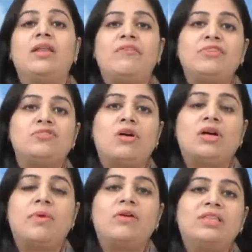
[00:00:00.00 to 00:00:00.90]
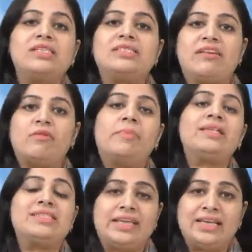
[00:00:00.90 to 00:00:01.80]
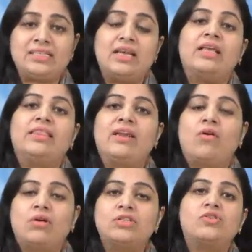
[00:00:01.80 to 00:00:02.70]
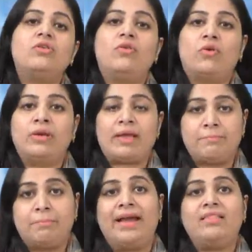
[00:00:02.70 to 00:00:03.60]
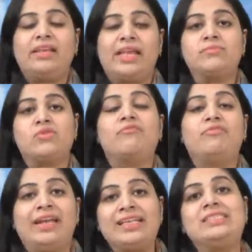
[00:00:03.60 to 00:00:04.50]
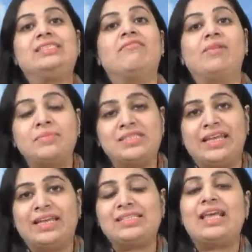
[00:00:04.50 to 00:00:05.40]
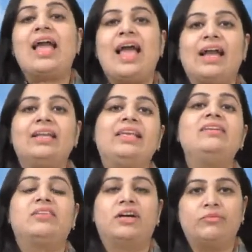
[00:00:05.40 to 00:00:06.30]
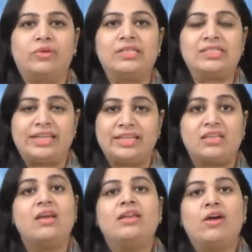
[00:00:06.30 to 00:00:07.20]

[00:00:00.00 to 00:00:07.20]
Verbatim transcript: Now, if we talk about these developing states, they are also known by the names of less developed states and the third world states.